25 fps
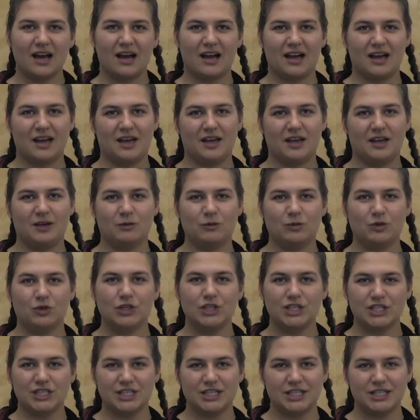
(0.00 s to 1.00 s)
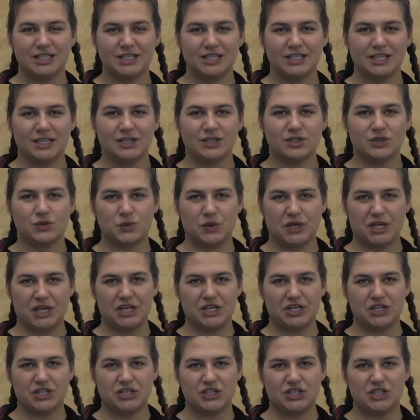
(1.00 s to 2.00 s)
I'm Gwich'in and
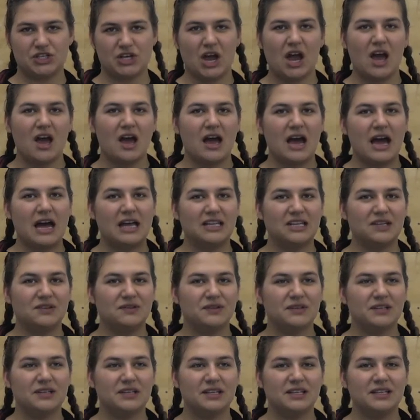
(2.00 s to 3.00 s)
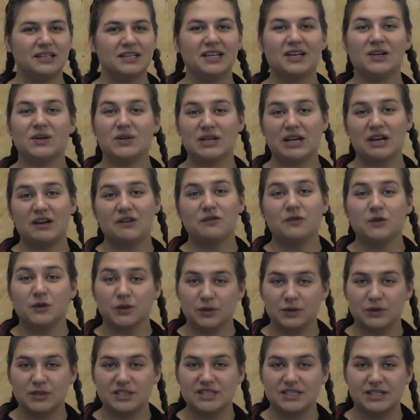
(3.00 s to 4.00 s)
Swedish. I live in Yellowknife,
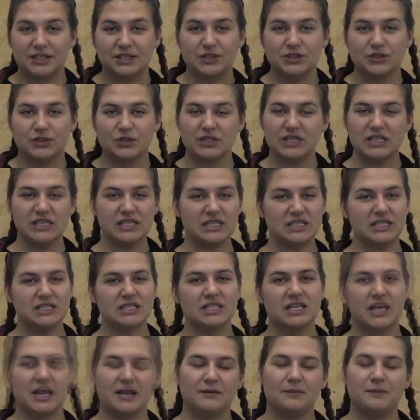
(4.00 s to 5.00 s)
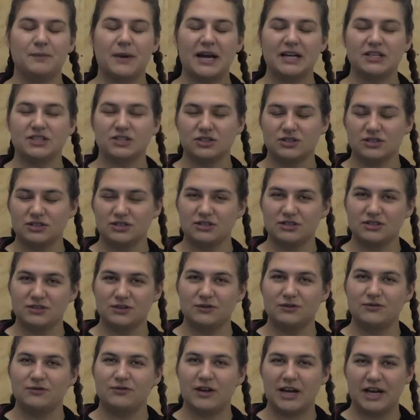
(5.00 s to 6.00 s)
Northwest Territories, Bachelor's
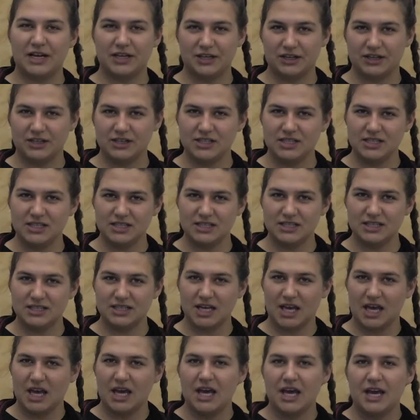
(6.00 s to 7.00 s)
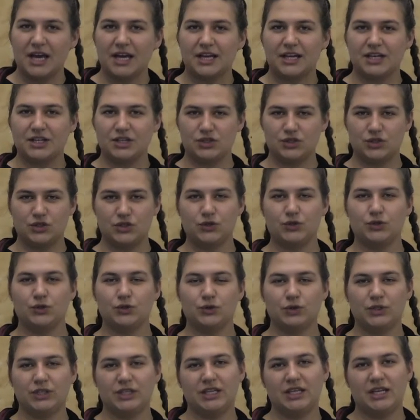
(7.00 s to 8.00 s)
of Fine Arts in
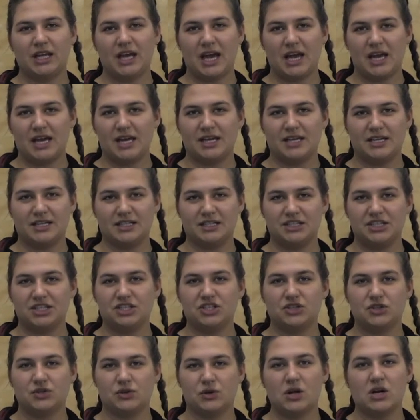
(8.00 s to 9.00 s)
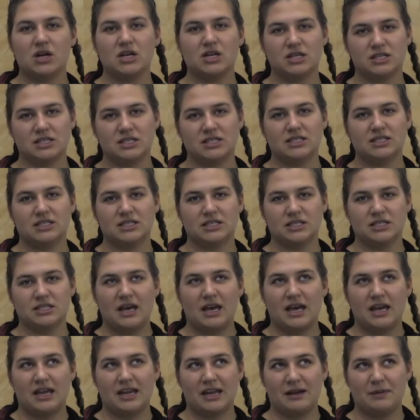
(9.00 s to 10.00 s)
Jewelry and Digital Arts
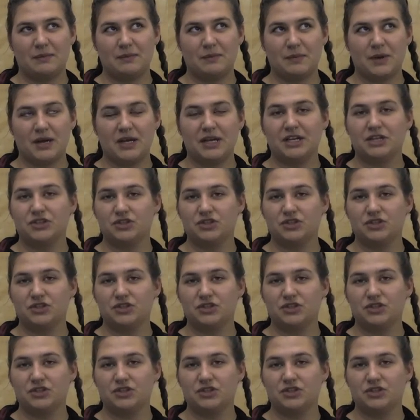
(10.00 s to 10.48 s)
and I'm a